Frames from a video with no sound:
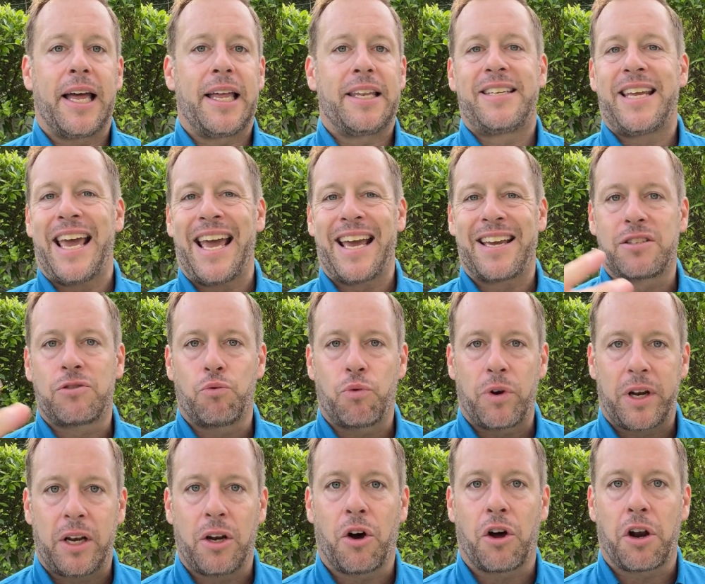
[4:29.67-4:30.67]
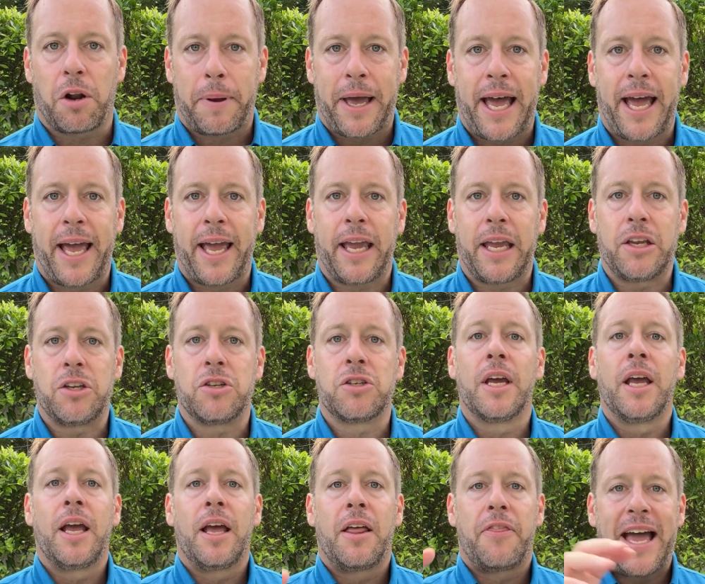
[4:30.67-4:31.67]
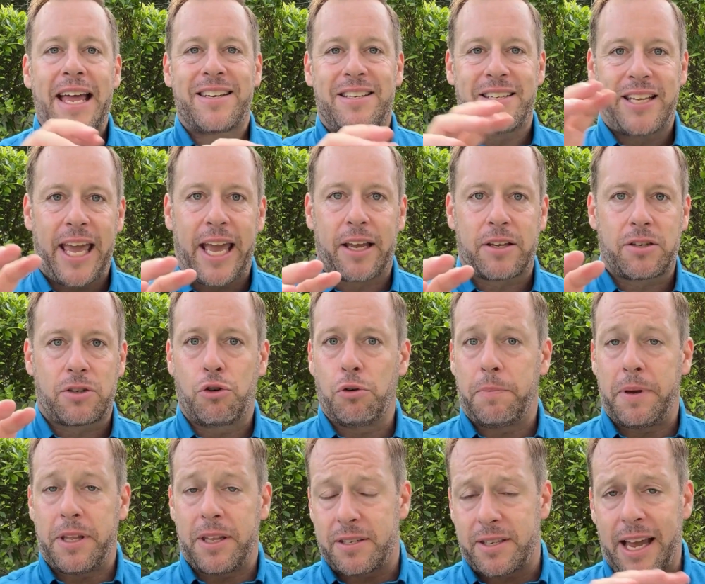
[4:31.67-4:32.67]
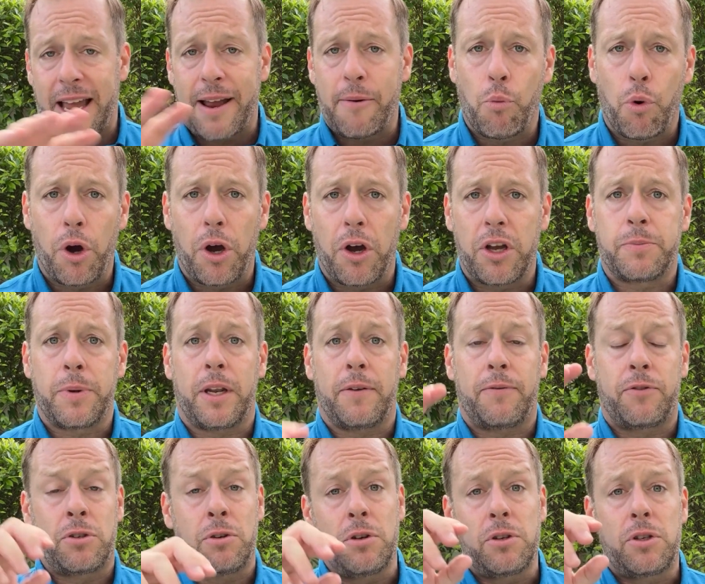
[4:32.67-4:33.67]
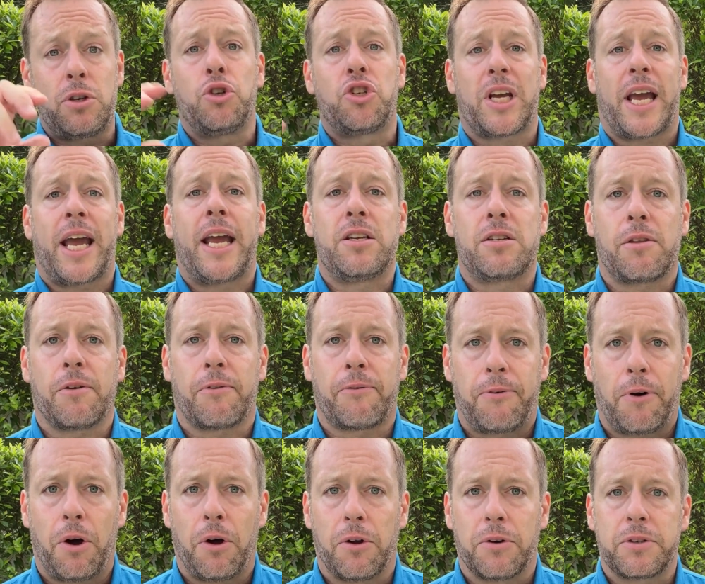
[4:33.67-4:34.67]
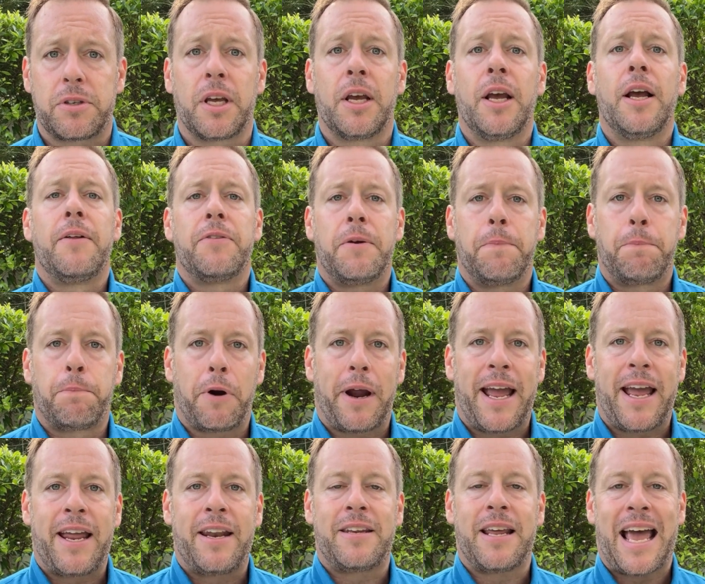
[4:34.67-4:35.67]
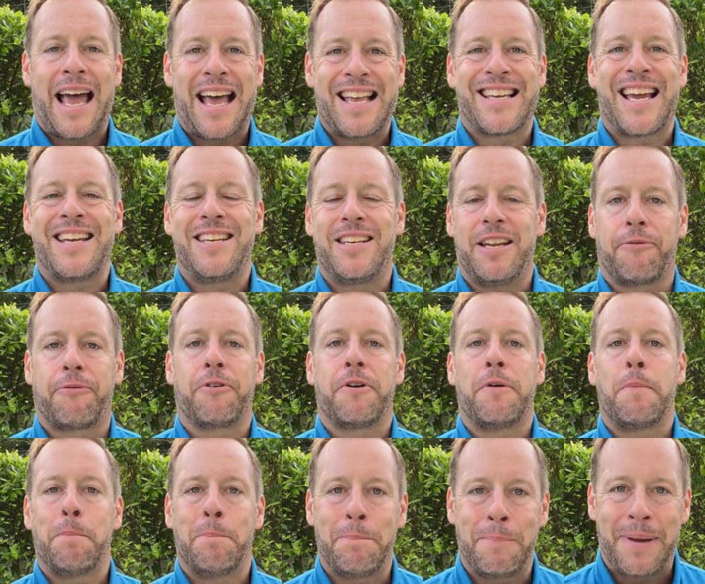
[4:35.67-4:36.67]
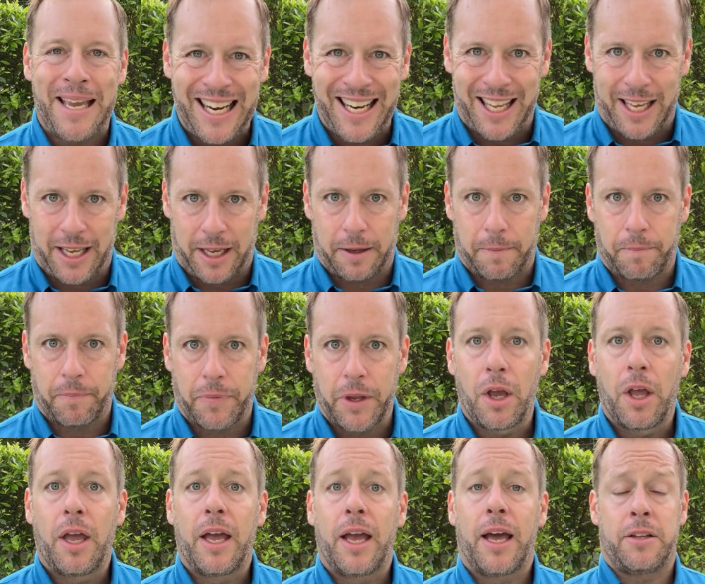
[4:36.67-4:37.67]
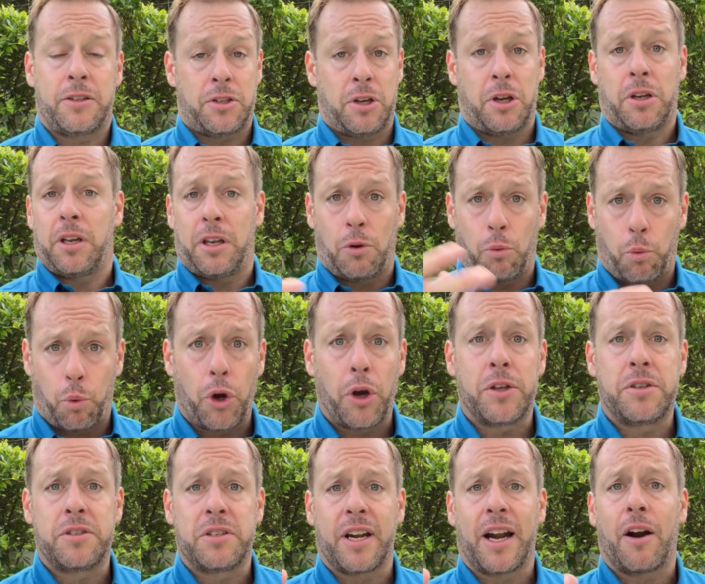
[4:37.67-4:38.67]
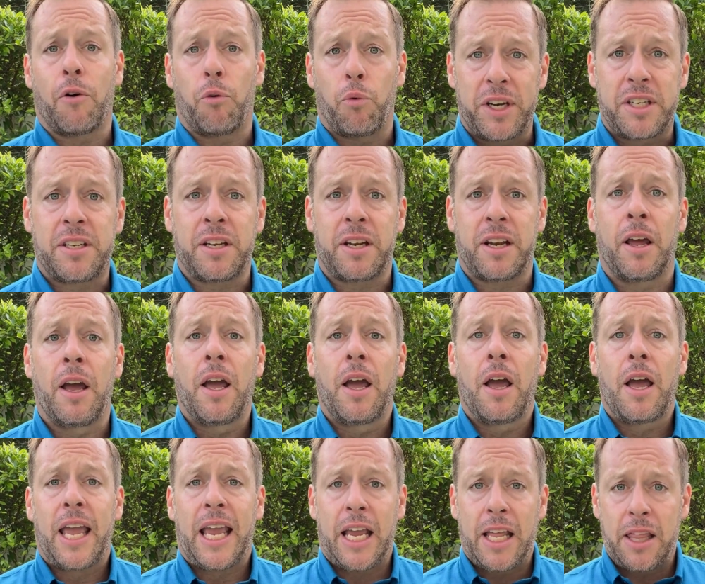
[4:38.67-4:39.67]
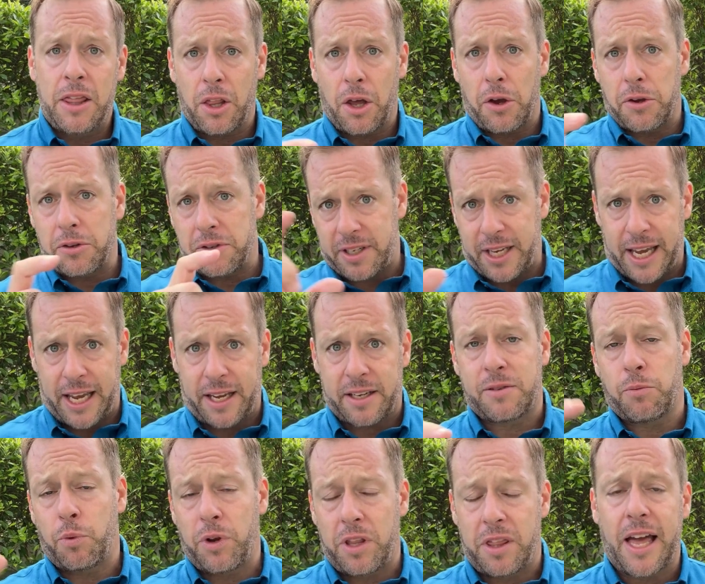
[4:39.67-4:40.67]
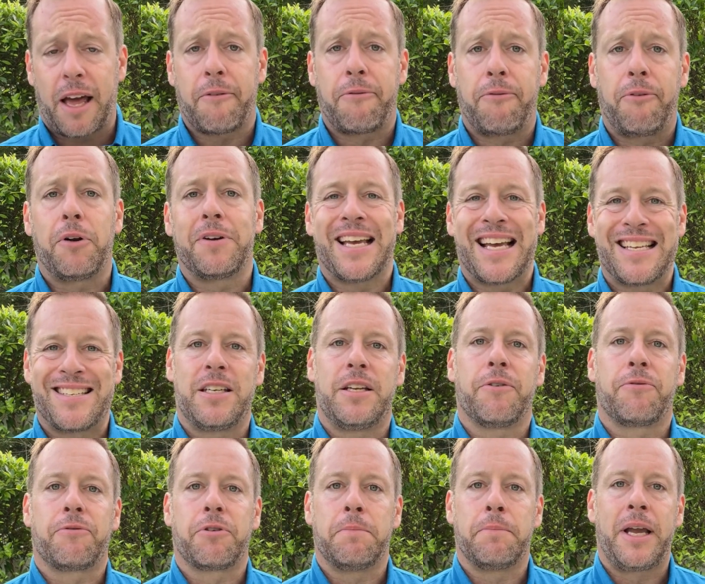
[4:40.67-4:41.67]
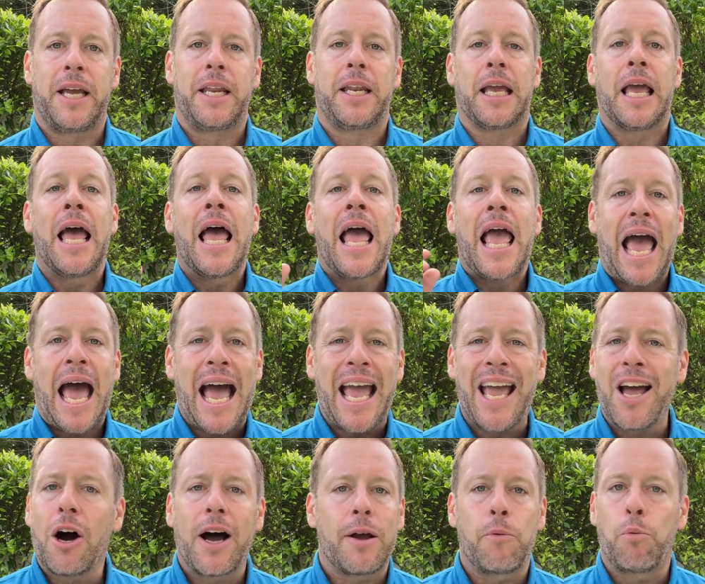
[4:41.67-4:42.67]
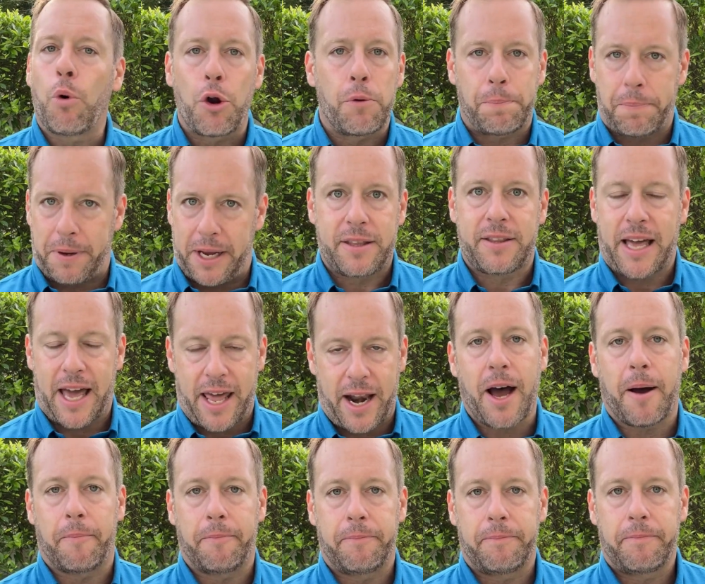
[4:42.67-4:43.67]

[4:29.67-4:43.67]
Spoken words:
text written on a page, that text could be the same word, but as soon as you change the font, the brand has a different meaning. And certainly the words that are written in those texts with that font has a different meaning. AI won't pick that up.